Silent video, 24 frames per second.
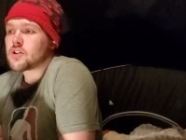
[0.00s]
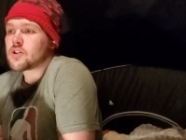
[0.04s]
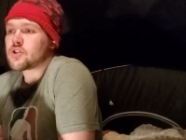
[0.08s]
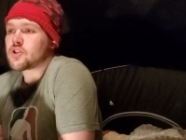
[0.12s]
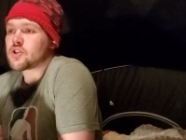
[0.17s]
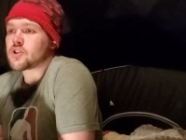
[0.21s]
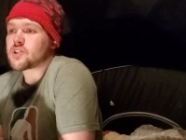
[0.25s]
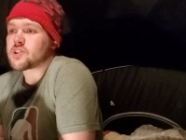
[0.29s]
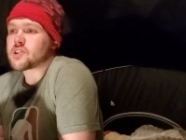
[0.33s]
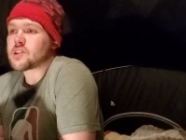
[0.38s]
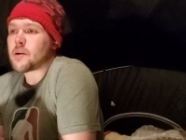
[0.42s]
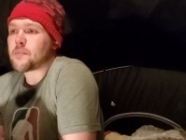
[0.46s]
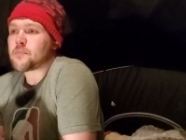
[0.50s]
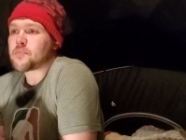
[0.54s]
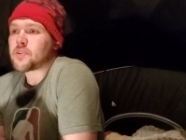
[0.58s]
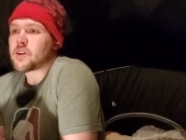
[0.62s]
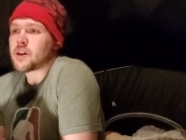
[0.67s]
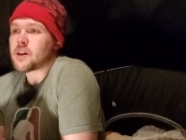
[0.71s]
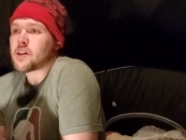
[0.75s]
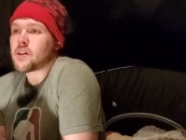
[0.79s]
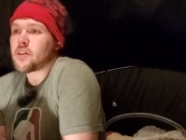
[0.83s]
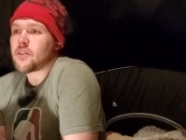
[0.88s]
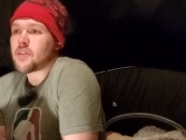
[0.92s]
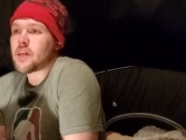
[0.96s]
just
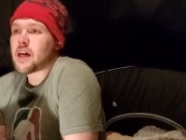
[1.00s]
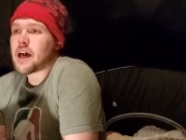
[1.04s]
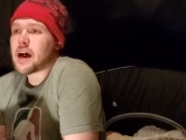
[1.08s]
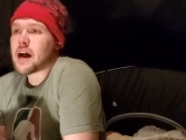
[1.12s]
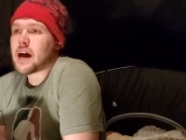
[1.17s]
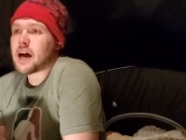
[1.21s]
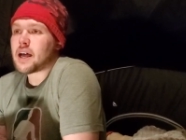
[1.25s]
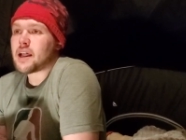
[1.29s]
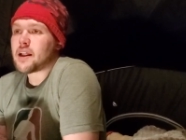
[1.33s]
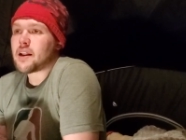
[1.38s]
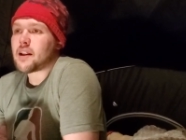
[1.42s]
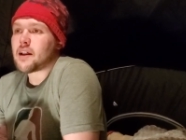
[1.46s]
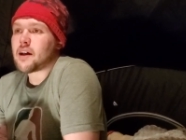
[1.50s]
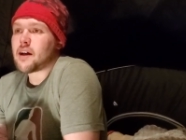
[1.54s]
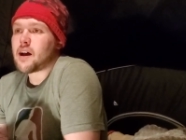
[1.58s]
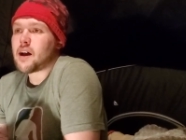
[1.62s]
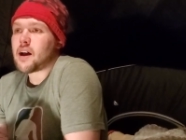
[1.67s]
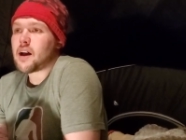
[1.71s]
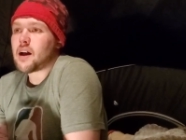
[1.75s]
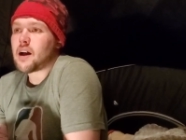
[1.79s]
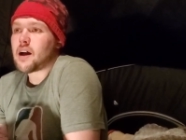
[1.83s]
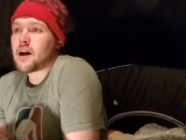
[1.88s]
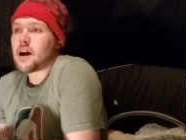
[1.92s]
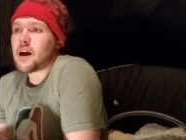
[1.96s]
something that
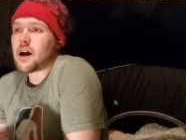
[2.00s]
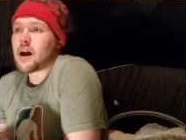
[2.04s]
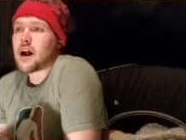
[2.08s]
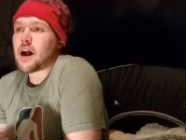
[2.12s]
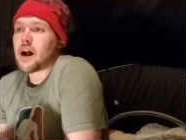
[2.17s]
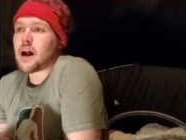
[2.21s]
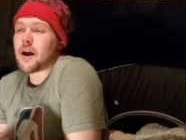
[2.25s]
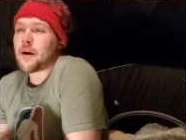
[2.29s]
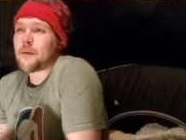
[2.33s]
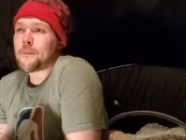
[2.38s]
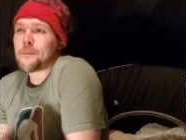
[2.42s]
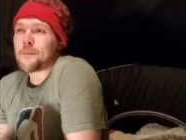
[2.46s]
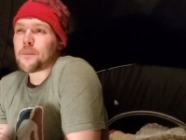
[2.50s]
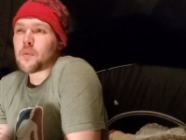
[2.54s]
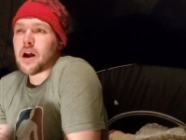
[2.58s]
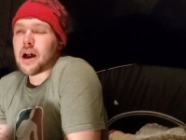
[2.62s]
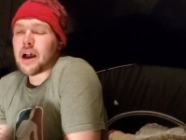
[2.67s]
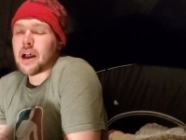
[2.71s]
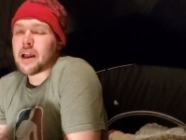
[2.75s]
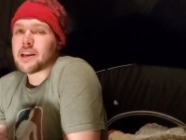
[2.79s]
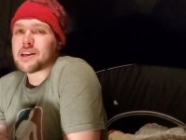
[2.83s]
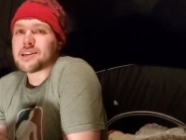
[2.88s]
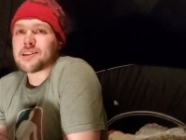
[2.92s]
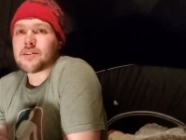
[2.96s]

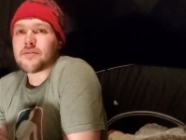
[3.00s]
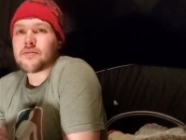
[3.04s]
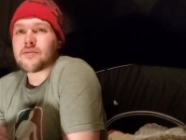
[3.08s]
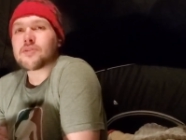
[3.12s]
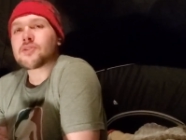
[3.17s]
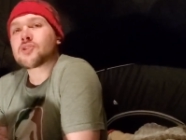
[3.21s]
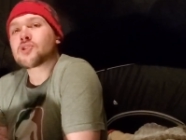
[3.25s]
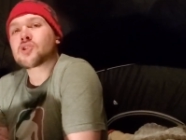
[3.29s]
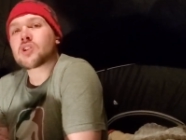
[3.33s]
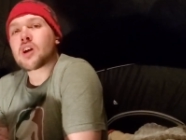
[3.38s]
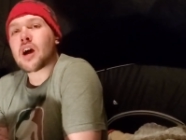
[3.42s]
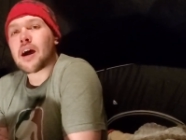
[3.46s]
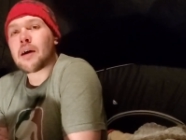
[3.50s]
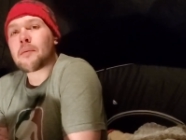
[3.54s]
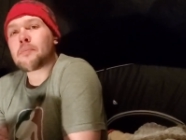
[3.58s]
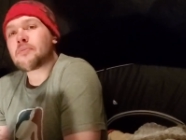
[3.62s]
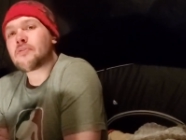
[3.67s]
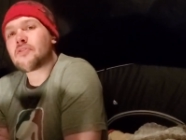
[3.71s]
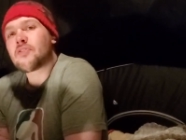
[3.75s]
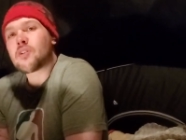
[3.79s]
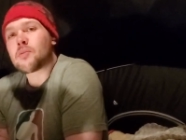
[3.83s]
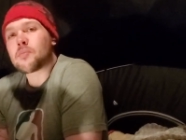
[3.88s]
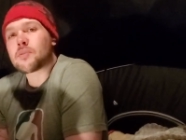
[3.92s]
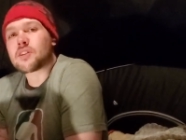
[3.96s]
I can stop
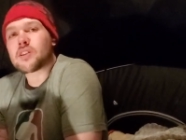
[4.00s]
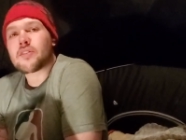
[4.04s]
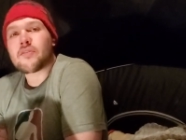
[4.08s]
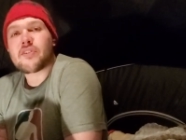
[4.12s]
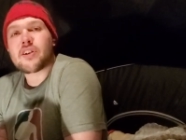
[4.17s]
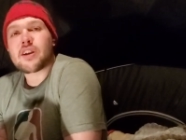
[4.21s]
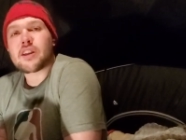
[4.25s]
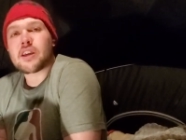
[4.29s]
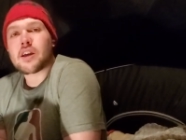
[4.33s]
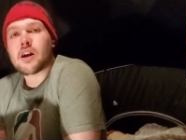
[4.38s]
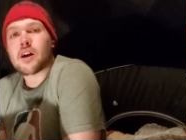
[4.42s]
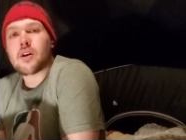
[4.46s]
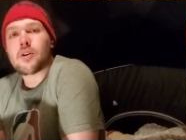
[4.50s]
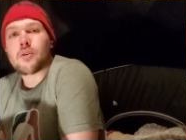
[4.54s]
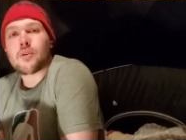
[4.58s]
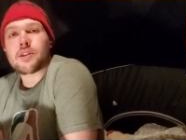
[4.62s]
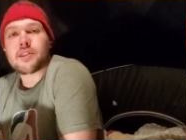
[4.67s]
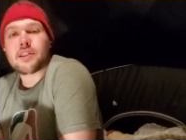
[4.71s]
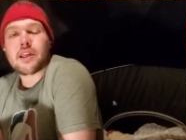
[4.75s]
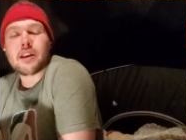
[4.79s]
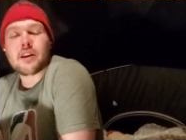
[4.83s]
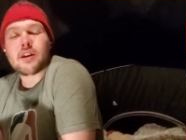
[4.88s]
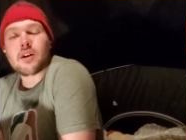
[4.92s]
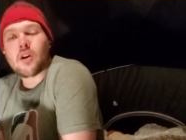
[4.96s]
filming the video
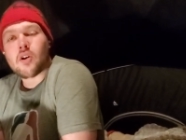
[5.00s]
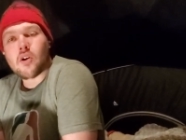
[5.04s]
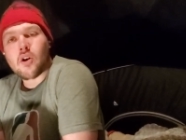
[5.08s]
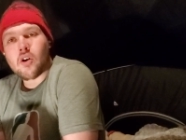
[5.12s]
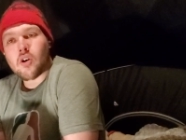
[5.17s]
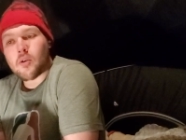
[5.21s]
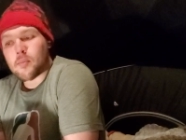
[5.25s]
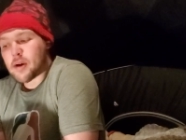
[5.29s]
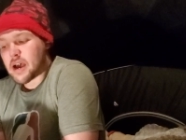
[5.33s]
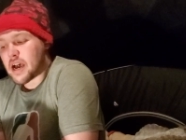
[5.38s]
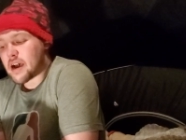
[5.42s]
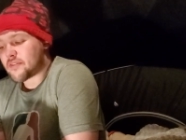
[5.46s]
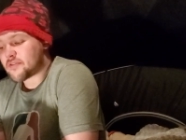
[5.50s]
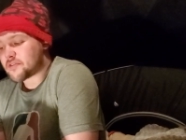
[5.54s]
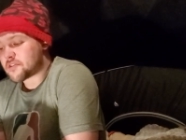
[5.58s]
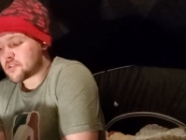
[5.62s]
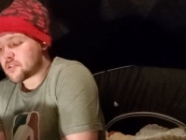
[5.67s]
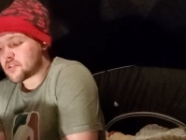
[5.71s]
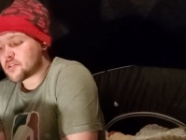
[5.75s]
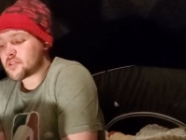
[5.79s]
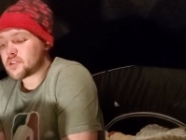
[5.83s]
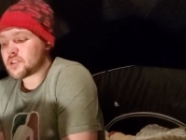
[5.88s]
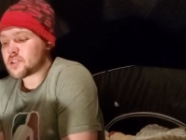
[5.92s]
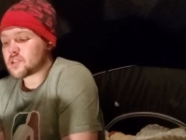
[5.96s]
and then go home
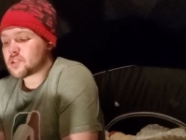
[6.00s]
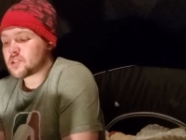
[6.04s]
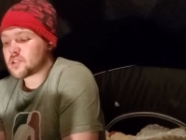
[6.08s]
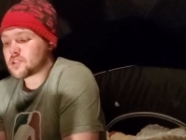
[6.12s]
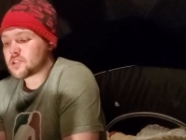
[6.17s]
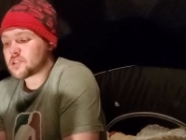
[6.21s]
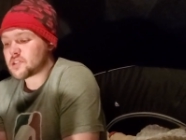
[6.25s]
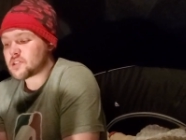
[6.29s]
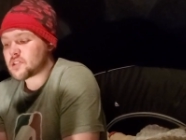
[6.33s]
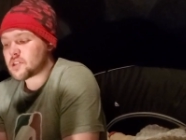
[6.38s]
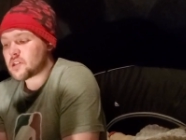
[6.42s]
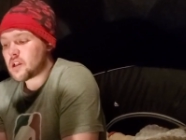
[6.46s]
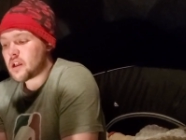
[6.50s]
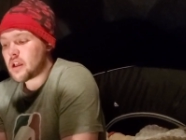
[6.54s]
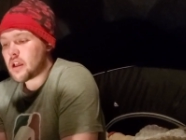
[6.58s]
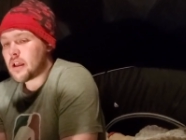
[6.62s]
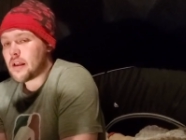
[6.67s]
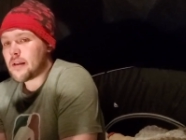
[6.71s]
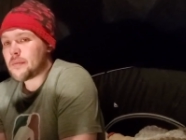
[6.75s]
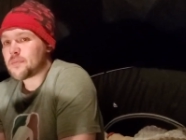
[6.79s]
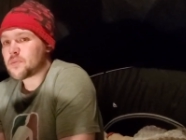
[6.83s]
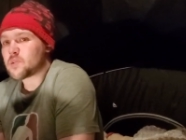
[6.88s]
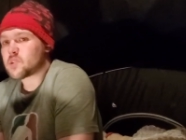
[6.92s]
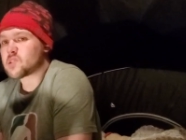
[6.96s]
after. This is
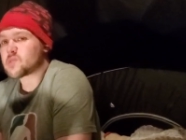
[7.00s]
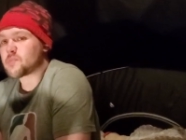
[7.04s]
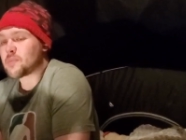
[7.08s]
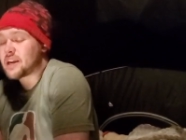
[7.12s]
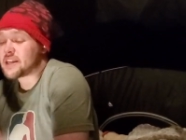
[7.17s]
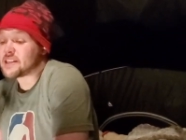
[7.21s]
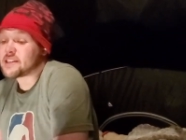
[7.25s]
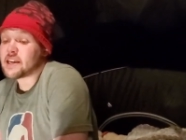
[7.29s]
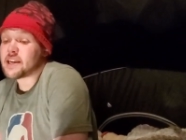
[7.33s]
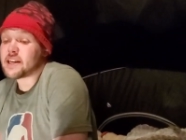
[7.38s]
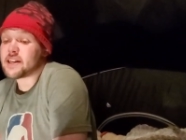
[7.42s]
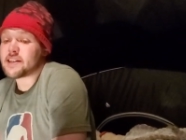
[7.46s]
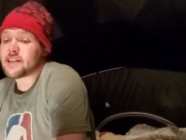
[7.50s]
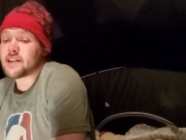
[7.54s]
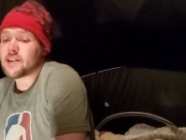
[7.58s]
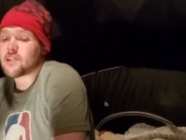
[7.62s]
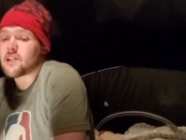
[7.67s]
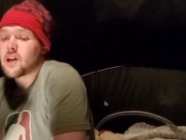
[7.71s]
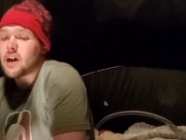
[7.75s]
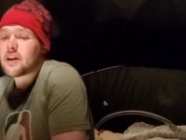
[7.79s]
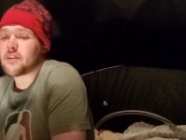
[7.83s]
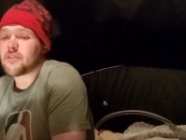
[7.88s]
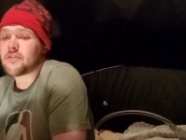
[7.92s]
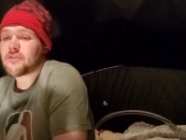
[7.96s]
this is my day-to-day
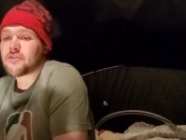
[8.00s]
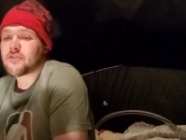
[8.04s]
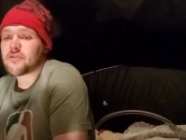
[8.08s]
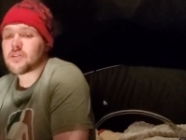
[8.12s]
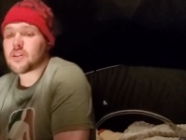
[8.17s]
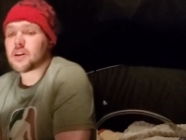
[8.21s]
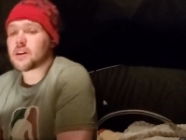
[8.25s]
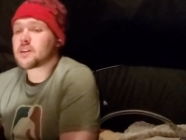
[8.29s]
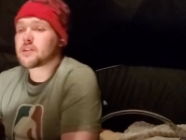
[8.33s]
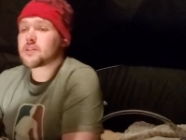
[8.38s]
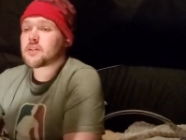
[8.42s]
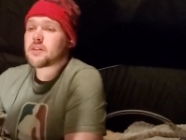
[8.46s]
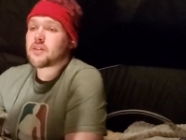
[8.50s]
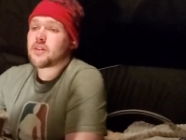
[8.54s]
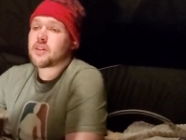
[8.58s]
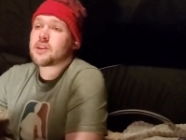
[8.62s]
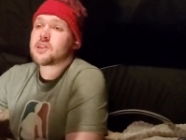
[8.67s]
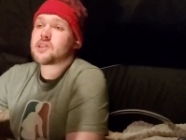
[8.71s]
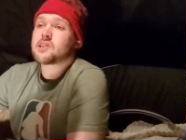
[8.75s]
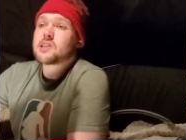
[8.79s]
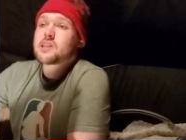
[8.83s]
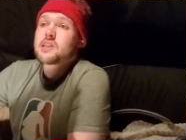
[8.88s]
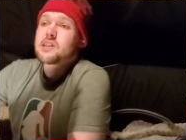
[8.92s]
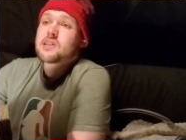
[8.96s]
life. Like
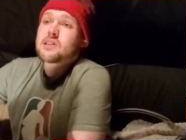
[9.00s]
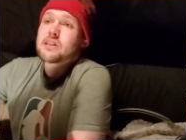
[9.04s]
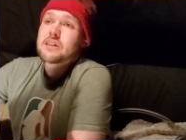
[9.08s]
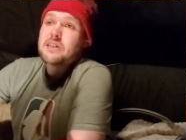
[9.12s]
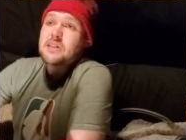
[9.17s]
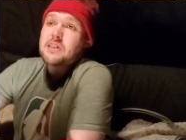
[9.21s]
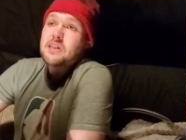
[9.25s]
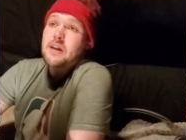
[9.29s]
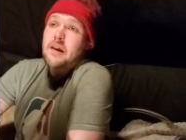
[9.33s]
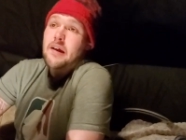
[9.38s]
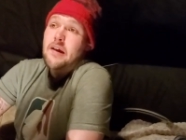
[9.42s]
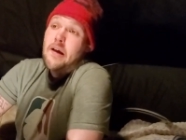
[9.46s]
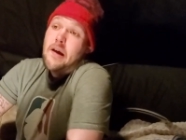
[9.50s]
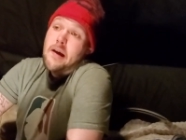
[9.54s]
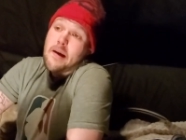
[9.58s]
this is